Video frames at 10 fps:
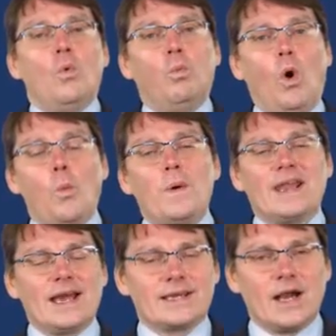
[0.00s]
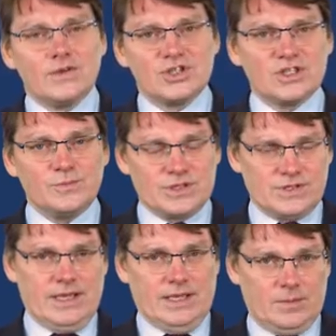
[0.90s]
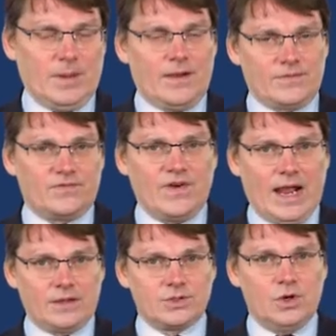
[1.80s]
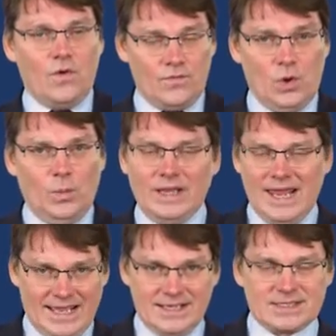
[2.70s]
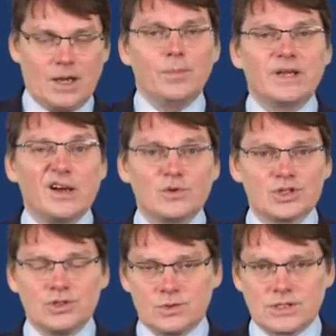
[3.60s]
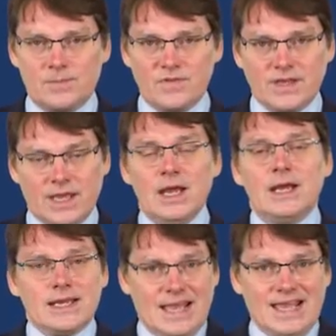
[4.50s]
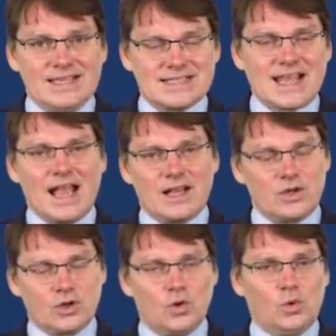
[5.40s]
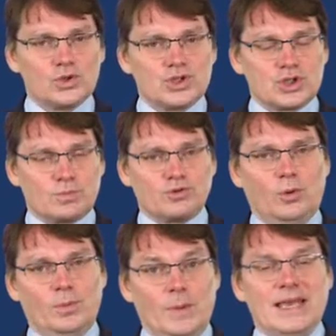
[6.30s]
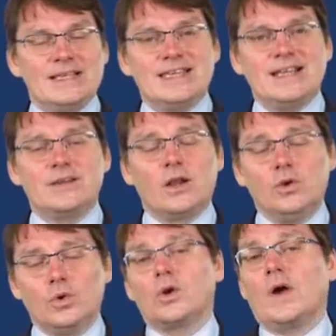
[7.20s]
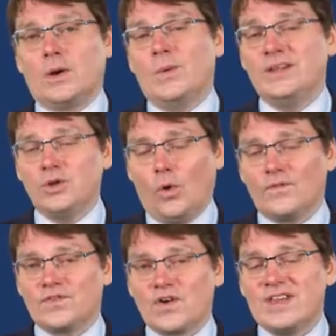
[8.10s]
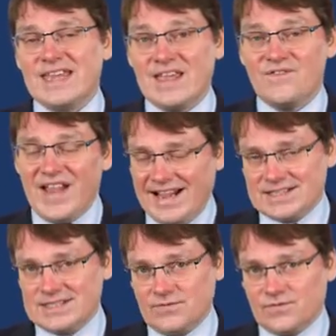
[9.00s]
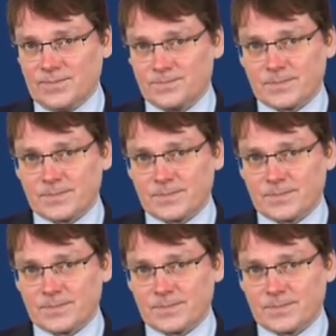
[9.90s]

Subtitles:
What will our customers think about the fact that we're letting somebody else do something? Is that going to cause us a problem? Is it going to look like we're not very effective?